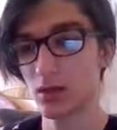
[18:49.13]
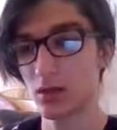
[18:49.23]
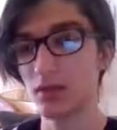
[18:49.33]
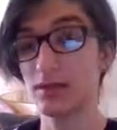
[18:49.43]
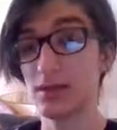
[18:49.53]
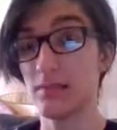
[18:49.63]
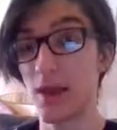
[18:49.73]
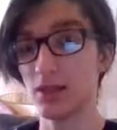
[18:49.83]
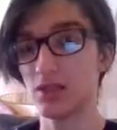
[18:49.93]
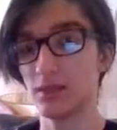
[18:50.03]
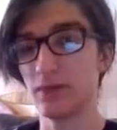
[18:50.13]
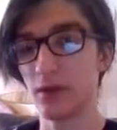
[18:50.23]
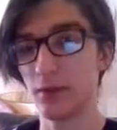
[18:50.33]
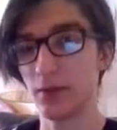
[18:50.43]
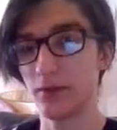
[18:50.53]
Or it matches up
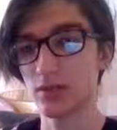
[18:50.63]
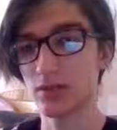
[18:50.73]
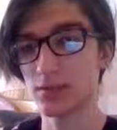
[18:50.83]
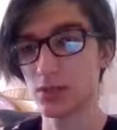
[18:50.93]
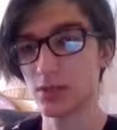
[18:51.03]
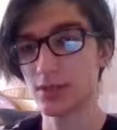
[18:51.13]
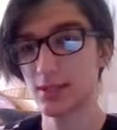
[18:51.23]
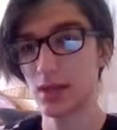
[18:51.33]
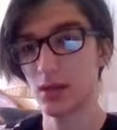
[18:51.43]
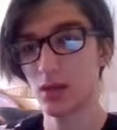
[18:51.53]
very well versus me, I should say.